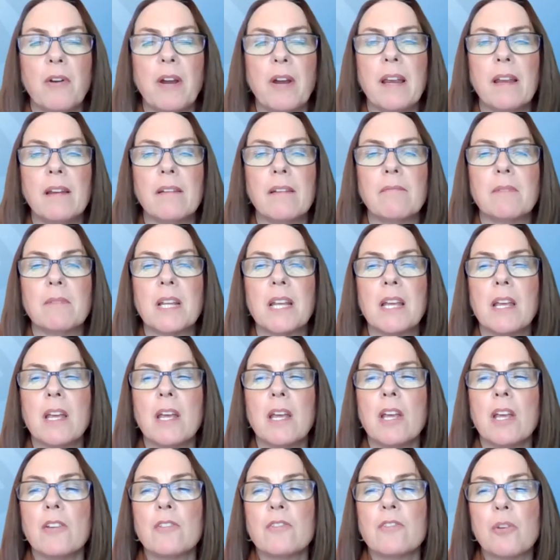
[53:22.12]
great.
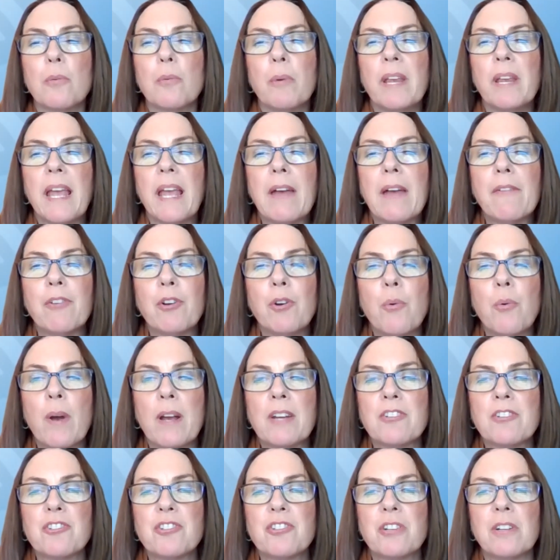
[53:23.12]
So we have a
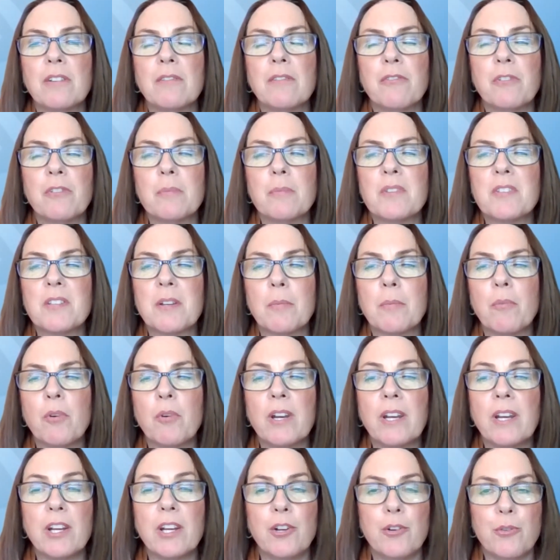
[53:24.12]
question from
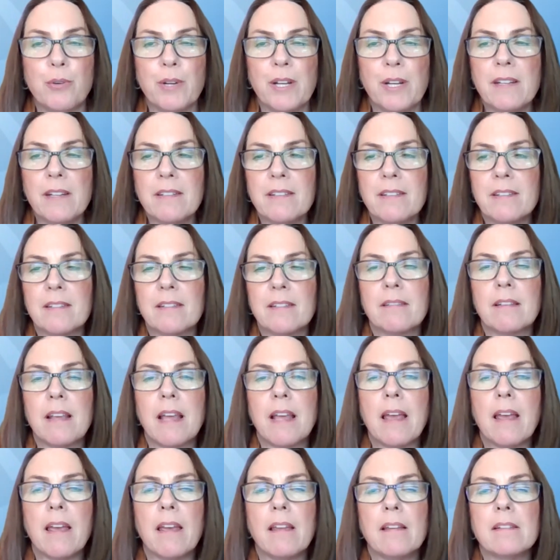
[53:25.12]
someone in Greece,
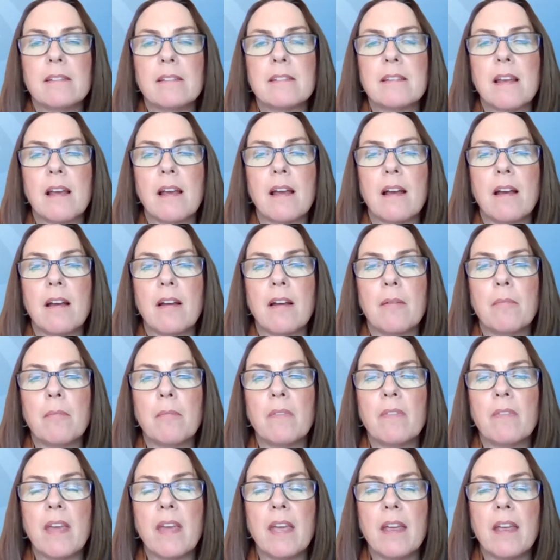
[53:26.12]
and
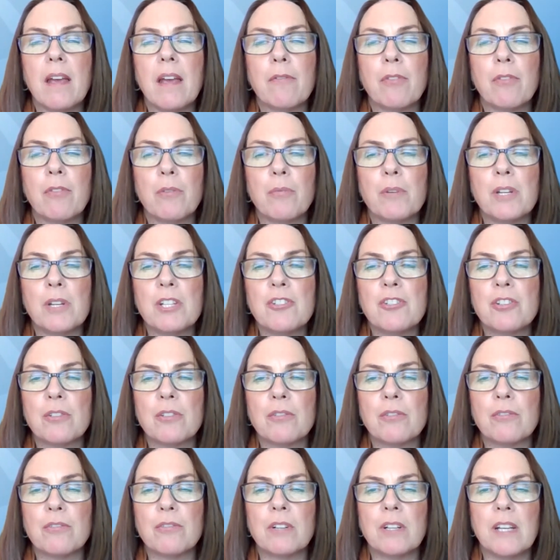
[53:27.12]
they have 3
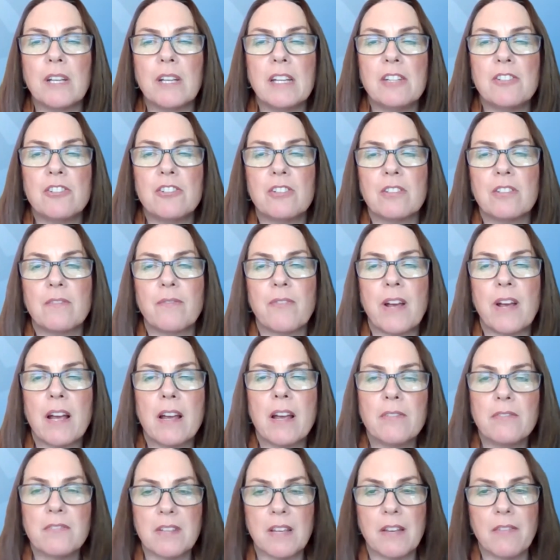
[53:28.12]
children, ages
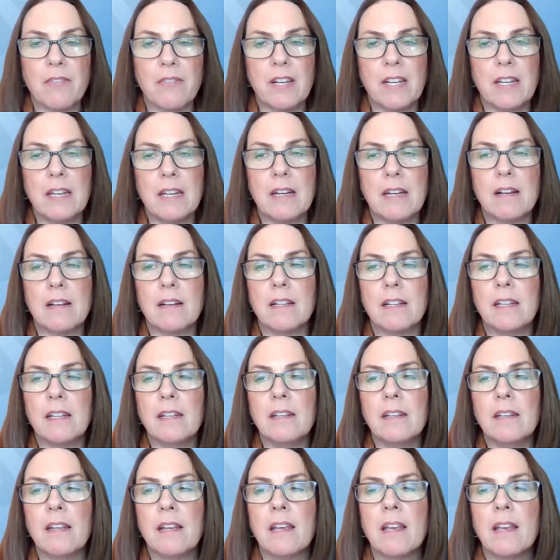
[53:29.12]
5, 7, and
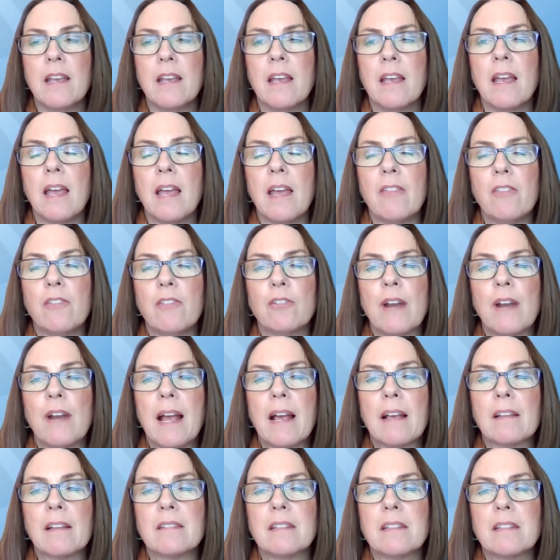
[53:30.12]
9. And they're
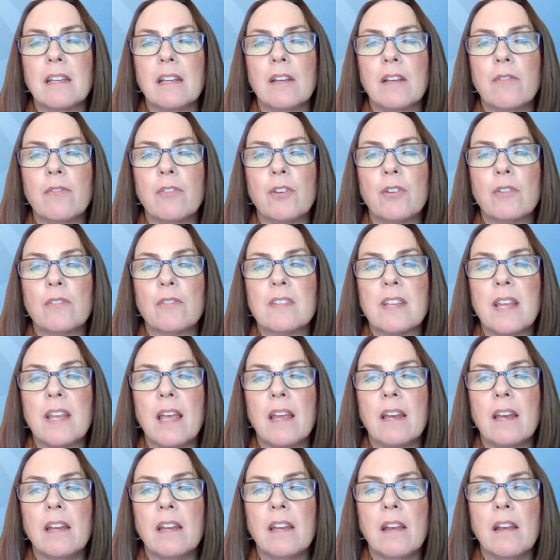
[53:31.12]
asking if there's
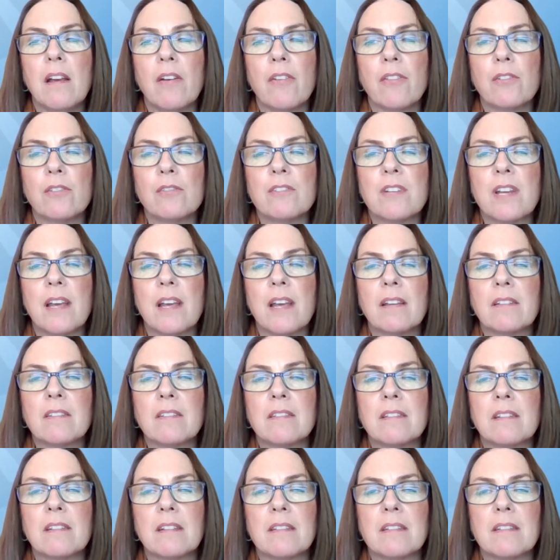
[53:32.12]
any other
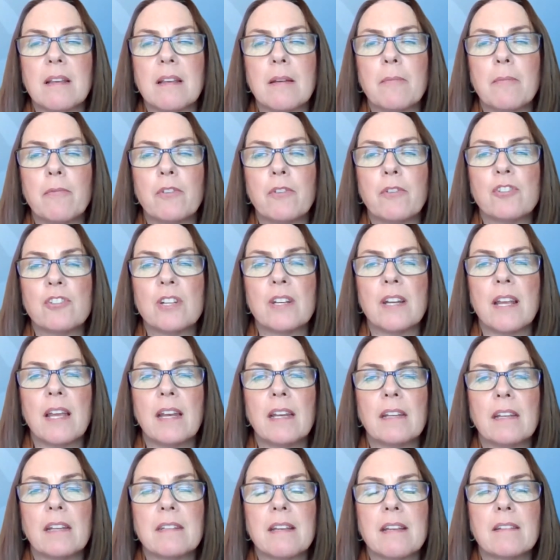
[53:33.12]
tests except for
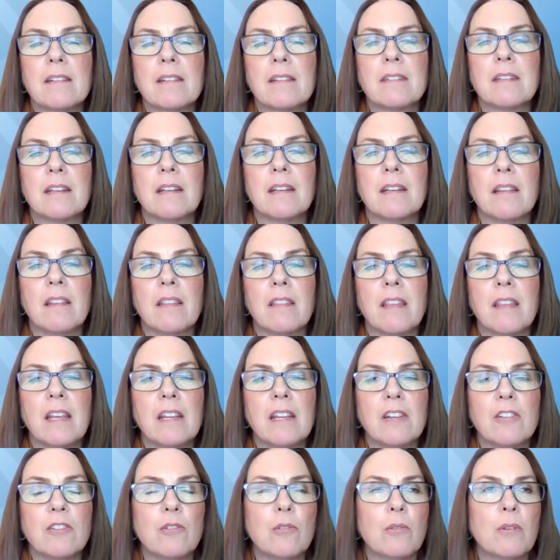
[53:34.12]
genetic testing that they
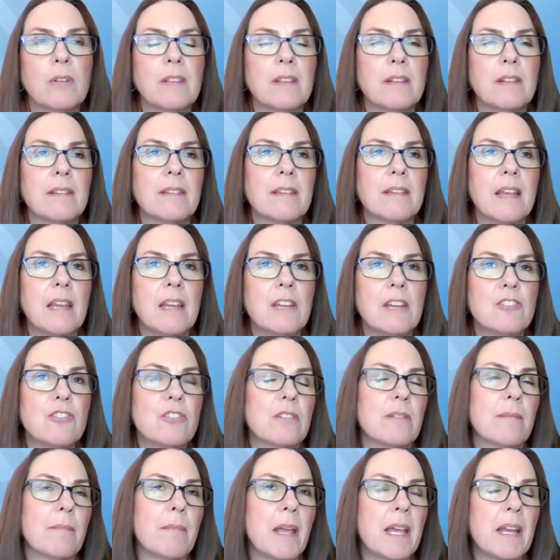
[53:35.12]
can do at this
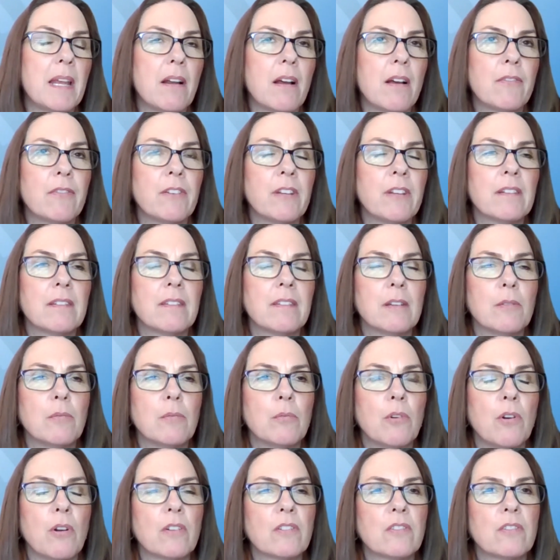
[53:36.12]
age. And obviously,
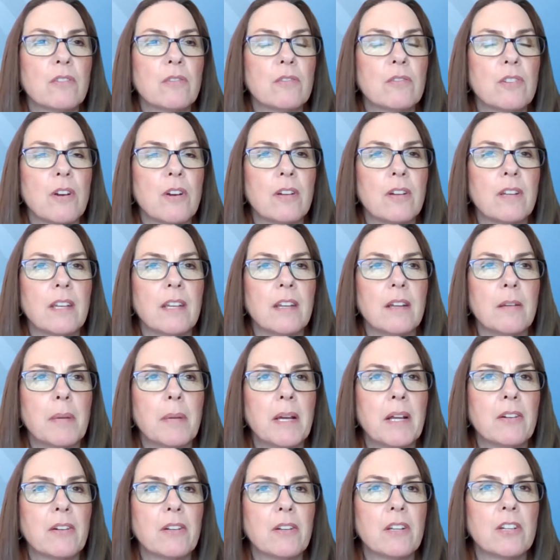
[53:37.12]
we're also talking
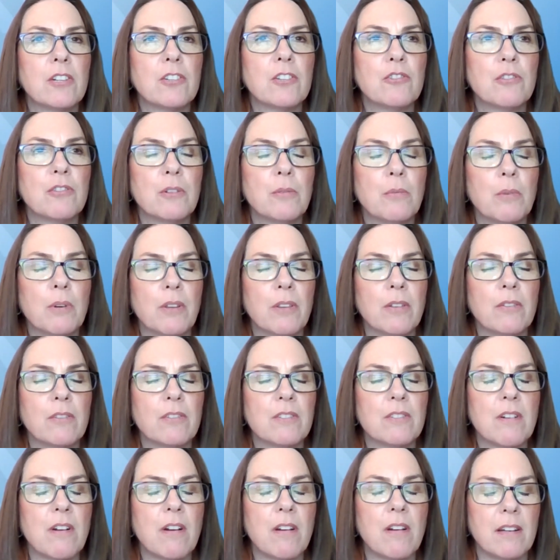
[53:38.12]
about a country where
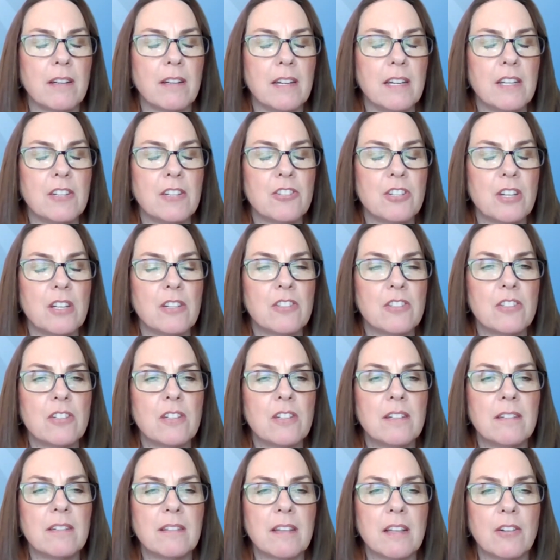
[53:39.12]
there's not an
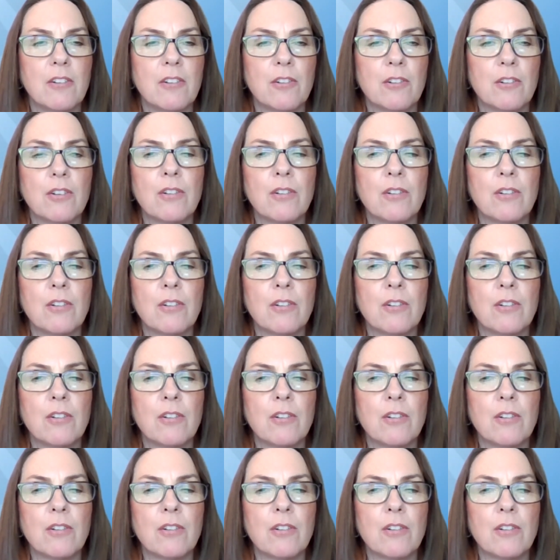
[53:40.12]
HHT center